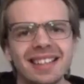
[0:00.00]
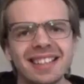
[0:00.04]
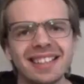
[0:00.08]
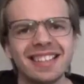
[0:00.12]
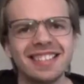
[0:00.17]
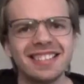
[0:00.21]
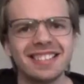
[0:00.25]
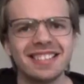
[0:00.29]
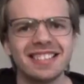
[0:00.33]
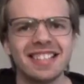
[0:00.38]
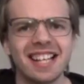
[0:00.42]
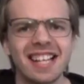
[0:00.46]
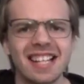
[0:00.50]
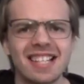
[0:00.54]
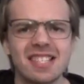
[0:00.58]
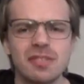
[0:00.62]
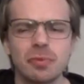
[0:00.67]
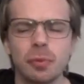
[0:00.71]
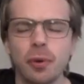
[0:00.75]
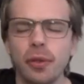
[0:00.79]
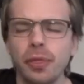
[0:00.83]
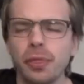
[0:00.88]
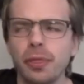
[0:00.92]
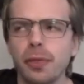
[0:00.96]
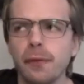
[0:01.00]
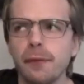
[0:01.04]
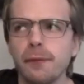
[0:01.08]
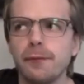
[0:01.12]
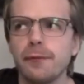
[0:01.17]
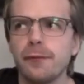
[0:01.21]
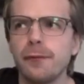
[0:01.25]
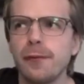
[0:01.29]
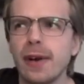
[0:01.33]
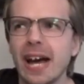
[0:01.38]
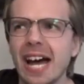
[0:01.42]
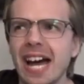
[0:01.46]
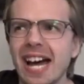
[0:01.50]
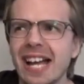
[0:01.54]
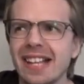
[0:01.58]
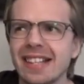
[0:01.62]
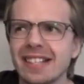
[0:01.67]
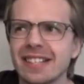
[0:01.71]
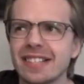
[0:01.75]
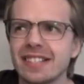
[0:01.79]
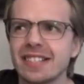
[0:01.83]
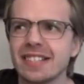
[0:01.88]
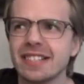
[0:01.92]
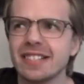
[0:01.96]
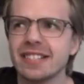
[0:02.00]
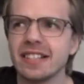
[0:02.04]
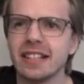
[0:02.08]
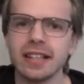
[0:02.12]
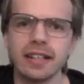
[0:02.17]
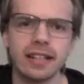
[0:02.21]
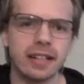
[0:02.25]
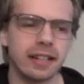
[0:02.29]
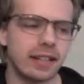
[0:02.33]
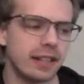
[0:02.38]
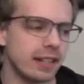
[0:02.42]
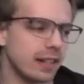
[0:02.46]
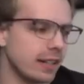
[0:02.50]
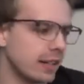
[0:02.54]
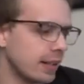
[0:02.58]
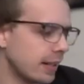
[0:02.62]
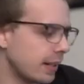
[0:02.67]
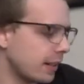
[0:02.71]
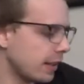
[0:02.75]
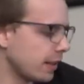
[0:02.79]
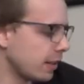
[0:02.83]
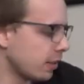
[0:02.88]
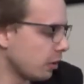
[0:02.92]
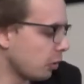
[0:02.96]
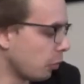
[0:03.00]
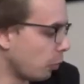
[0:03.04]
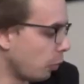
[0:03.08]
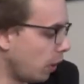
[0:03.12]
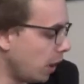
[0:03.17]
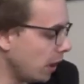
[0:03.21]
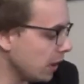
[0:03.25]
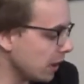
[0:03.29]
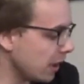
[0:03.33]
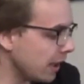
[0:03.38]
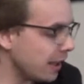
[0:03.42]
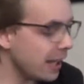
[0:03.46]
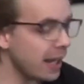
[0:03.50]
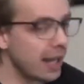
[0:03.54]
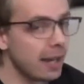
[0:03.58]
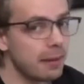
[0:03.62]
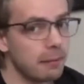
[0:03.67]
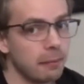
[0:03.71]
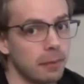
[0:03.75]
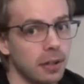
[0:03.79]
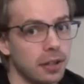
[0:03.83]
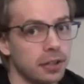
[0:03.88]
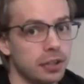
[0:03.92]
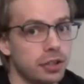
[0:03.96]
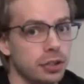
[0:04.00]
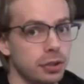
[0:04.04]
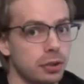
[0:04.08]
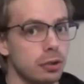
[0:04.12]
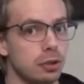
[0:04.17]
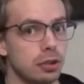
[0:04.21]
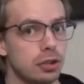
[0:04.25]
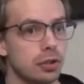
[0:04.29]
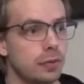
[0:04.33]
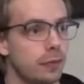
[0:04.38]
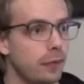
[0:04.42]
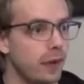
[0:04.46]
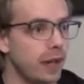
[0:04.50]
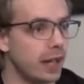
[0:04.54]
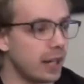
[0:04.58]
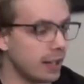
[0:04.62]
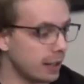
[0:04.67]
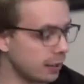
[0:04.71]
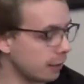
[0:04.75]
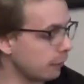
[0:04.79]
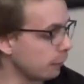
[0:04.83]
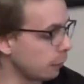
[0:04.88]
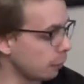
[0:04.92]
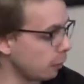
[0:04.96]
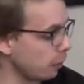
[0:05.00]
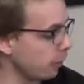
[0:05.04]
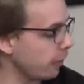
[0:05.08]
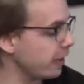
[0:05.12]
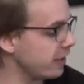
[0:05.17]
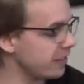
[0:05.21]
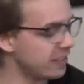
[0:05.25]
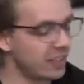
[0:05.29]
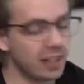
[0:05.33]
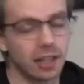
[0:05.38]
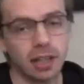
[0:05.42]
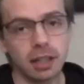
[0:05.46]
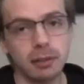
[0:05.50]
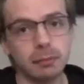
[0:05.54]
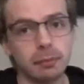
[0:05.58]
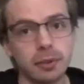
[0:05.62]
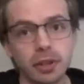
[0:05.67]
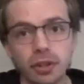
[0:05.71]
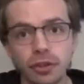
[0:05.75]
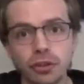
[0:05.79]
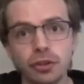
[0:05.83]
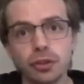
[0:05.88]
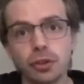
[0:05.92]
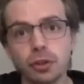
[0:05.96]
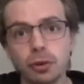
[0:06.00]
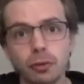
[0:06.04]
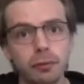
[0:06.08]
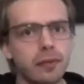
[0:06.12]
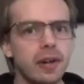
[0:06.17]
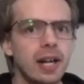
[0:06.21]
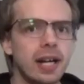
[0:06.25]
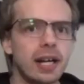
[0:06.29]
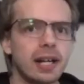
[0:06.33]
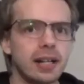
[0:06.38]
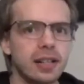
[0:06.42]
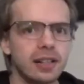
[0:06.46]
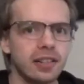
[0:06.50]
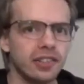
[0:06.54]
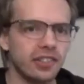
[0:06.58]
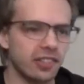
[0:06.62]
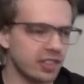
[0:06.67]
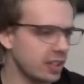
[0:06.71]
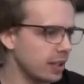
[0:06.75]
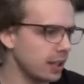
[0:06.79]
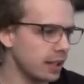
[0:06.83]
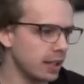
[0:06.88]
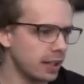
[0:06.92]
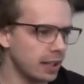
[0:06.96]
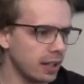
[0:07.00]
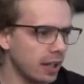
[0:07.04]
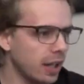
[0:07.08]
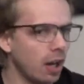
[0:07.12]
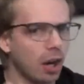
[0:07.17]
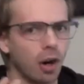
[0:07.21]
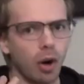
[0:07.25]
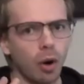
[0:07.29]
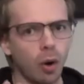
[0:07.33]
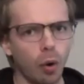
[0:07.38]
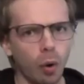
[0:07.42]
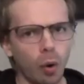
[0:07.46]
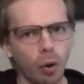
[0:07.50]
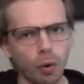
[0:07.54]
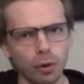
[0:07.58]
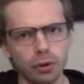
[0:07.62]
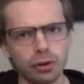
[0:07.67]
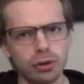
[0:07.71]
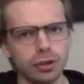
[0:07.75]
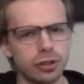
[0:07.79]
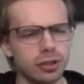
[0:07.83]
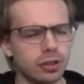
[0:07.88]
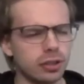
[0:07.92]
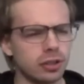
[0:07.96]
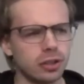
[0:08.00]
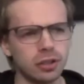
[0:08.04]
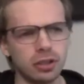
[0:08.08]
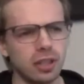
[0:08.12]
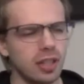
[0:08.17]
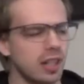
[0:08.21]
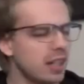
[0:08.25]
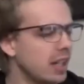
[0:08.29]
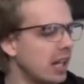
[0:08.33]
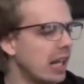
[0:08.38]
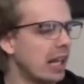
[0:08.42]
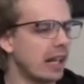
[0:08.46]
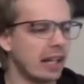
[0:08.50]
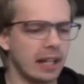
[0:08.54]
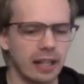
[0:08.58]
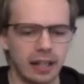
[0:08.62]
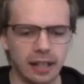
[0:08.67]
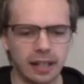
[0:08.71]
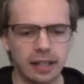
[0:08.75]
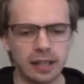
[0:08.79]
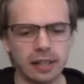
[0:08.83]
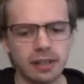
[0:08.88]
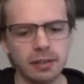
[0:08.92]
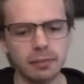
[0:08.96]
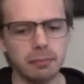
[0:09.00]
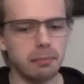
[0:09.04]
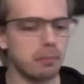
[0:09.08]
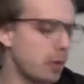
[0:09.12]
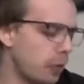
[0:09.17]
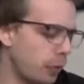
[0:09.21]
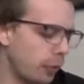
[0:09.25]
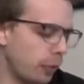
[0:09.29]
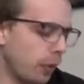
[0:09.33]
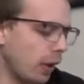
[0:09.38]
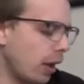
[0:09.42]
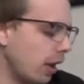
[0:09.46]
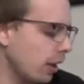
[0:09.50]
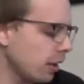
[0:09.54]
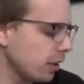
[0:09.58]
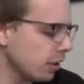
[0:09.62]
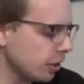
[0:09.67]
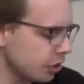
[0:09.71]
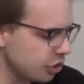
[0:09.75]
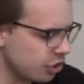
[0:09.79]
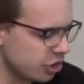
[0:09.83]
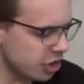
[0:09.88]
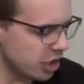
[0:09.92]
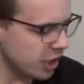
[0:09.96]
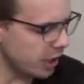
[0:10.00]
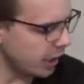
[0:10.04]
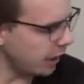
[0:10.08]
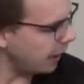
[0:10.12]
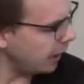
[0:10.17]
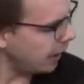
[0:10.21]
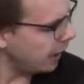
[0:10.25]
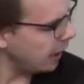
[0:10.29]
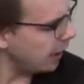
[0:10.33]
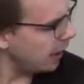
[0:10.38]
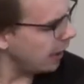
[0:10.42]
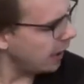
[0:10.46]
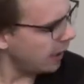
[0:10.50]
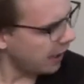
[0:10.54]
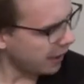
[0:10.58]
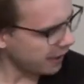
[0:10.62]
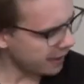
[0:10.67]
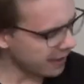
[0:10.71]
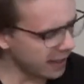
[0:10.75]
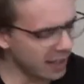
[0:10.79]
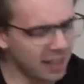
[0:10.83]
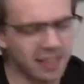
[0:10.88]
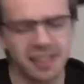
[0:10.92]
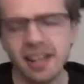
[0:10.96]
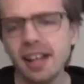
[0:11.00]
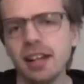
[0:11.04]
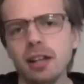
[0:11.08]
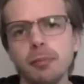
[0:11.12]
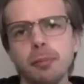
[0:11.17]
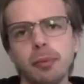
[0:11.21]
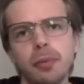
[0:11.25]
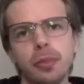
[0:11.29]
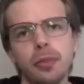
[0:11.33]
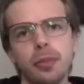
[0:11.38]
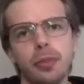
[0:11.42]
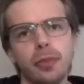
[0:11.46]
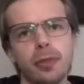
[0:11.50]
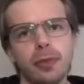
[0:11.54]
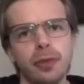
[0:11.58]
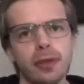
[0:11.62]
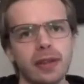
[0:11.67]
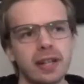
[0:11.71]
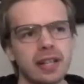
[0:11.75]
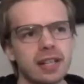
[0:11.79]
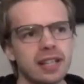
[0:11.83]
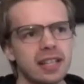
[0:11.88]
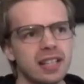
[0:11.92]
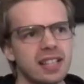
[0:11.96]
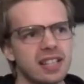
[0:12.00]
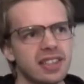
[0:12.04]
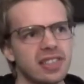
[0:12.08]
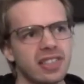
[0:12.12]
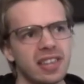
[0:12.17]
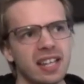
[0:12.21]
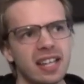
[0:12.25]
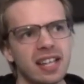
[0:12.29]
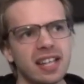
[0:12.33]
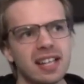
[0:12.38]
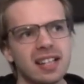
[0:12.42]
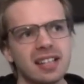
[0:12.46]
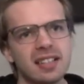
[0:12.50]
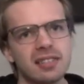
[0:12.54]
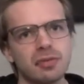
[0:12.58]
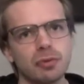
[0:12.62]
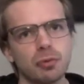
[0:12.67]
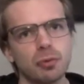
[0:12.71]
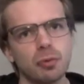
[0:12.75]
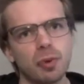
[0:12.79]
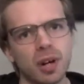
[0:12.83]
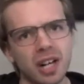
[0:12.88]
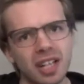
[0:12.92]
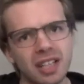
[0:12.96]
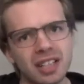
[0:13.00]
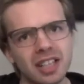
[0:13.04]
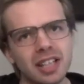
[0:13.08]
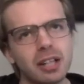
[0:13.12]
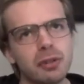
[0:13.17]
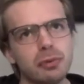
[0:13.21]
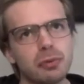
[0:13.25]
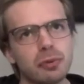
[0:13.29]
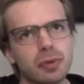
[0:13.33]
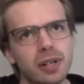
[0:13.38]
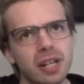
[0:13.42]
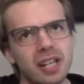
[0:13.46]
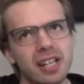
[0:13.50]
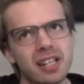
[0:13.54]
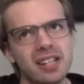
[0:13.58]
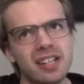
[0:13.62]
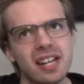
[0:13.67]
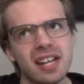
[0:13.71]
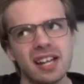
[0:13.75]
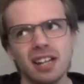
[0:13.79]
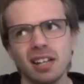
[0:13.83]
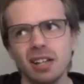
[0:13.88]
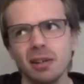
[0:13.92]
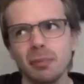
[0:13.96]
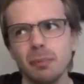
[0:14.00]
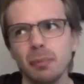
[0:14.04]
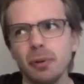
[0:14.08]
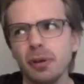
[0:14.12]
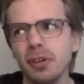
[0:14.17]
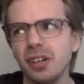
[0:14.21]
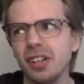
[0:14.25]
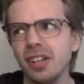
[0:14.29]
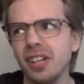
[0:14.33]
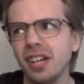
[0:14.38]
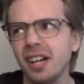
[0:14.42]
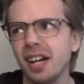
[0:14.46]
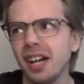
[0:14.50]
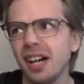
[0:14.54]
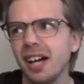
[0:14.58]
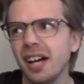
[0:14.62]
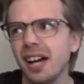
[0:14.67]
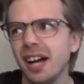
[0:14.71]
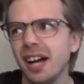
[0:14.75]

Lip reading: least that's what the fans say, and while I am a huge fan of all these elements, fantasy, horror, and mythology, I can't help but think that while I read Hellboy,